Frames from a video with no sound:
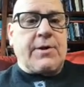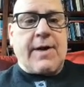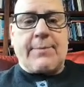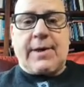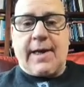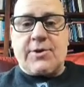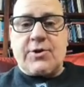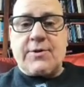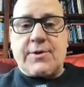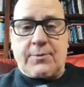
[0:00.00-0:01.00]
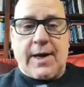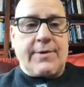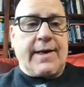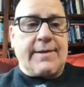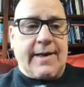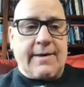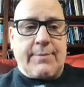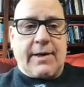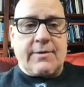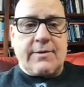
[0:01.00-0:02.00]
applications surrounding a
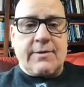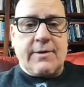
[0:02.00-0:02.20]
database.